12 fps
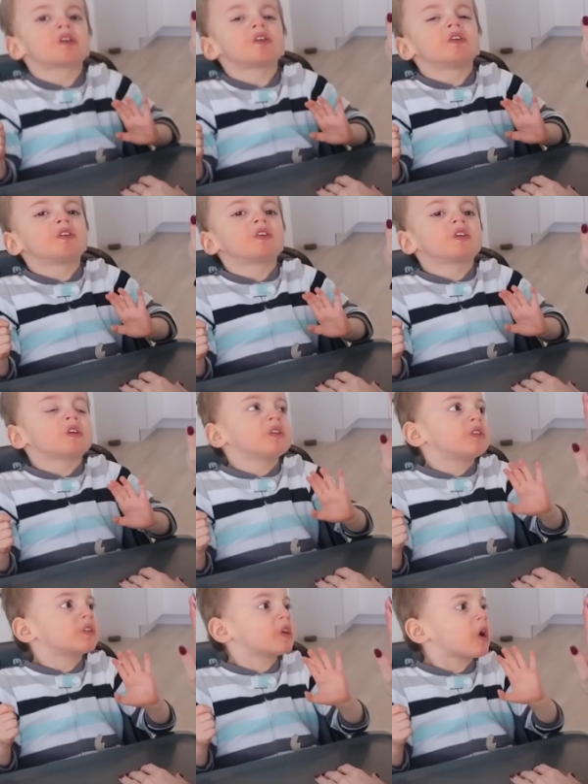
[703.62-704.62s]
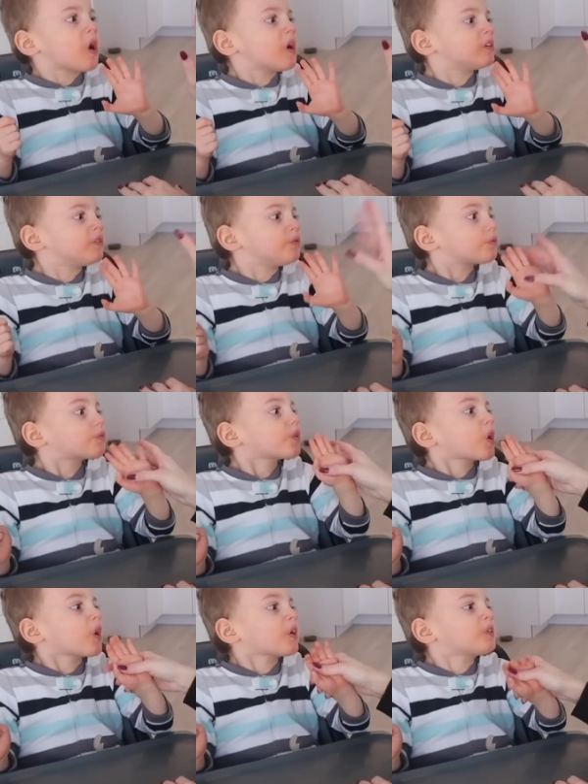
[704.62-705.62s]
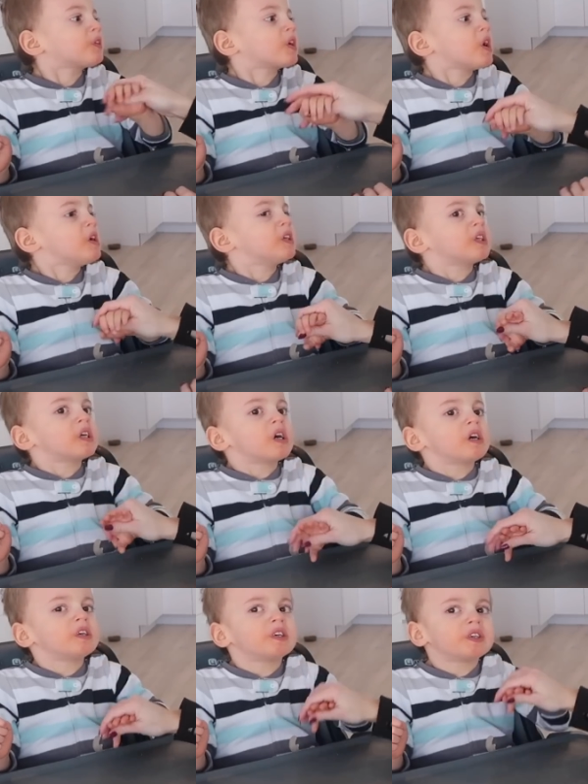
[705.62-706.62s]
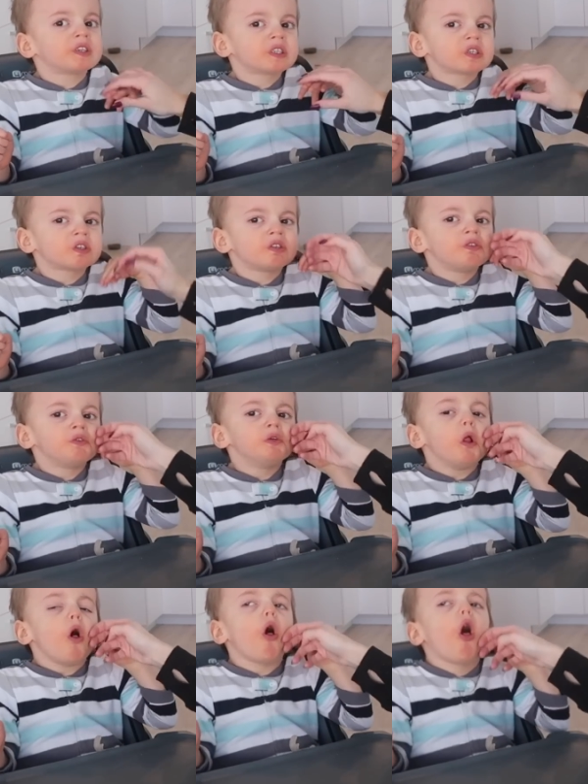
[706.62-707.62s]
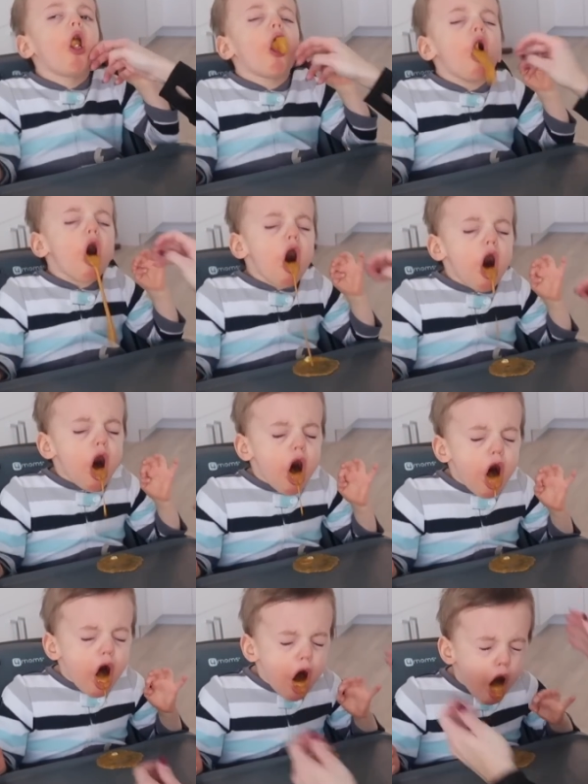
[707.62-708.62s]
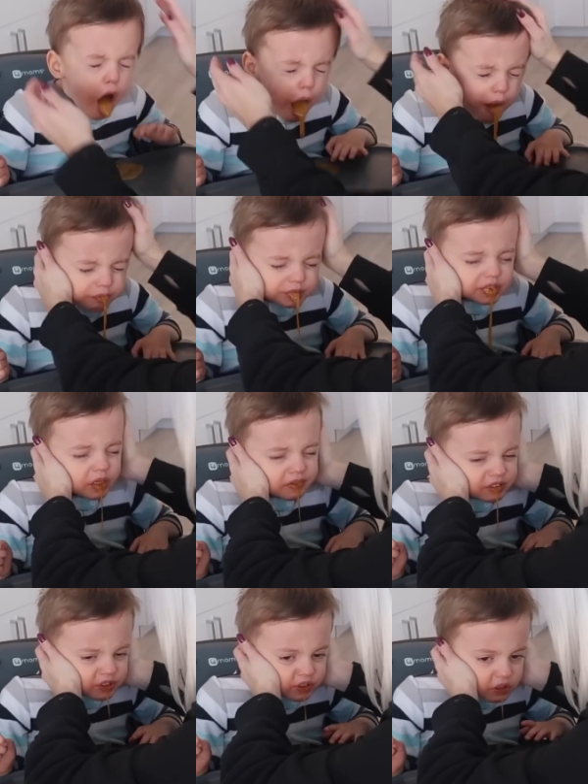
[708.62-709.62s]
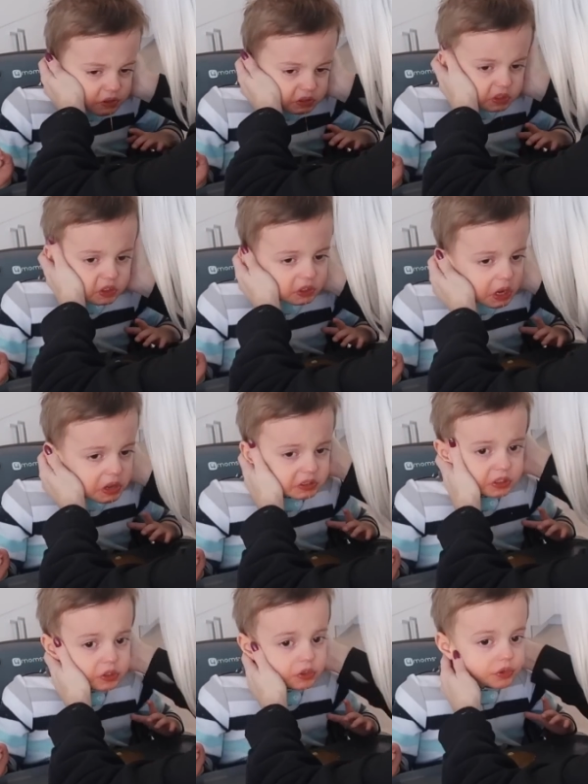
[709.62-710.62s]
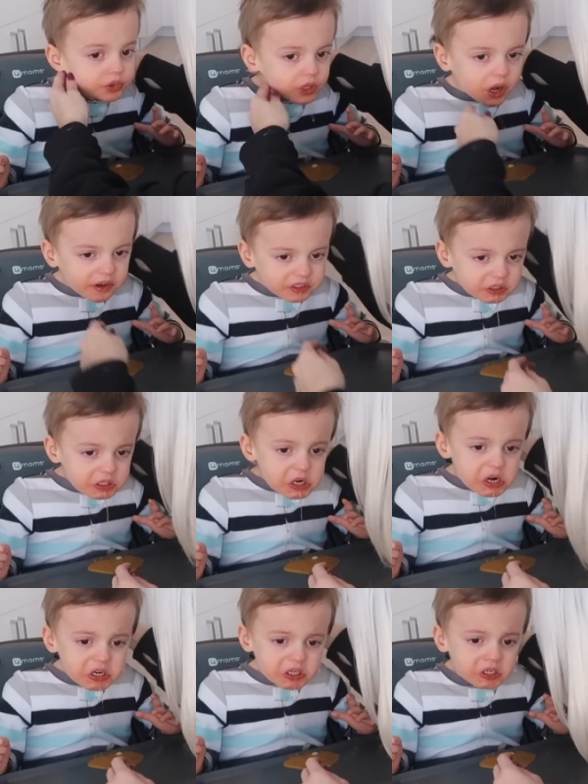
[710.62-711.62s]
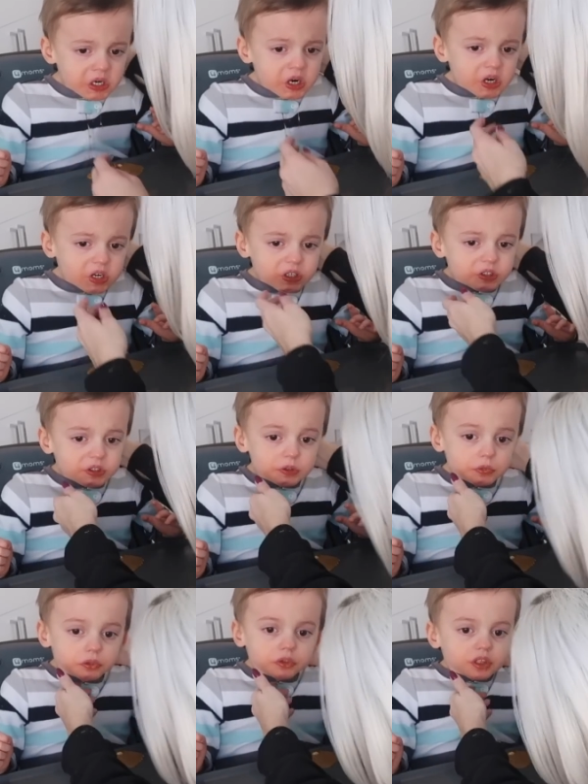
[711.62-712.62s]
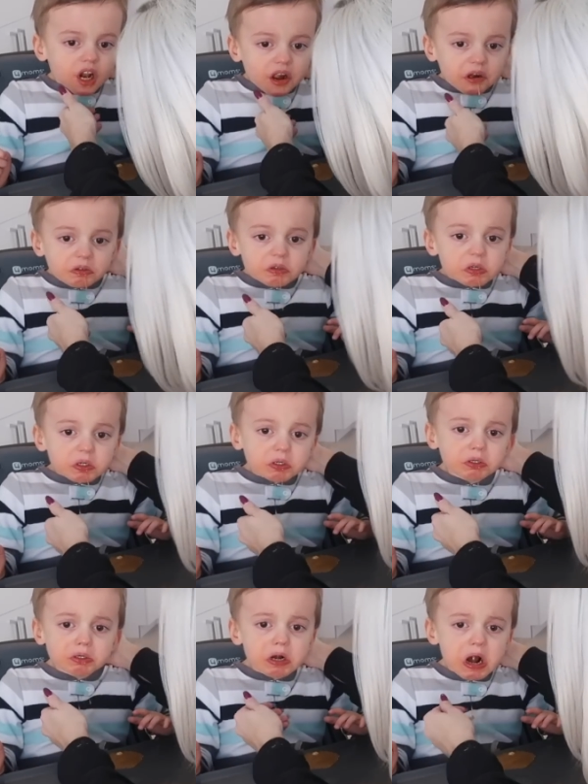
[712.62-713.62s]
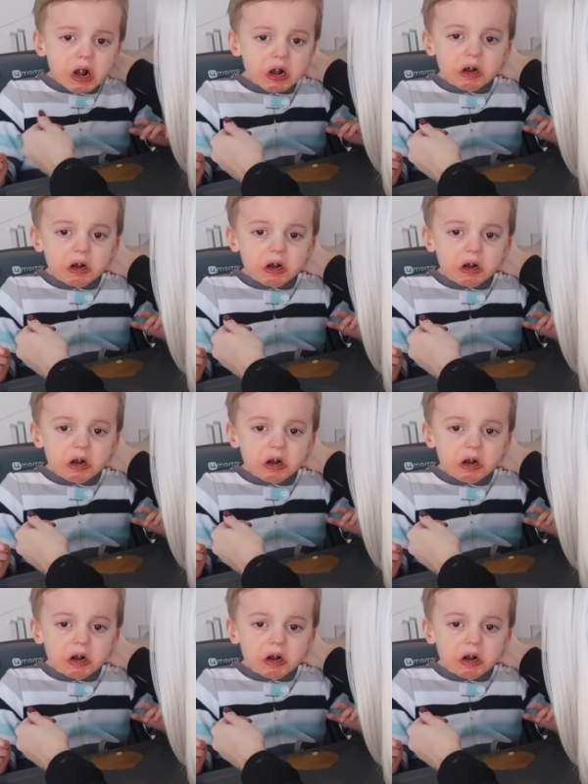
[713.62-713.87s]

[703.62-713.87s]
Oh, good. Yes, work it into those molars. Okay, look at those little chewing movements. That's okay. Sometimes we have a hard day. That's okay. That's okay. Here, you can give it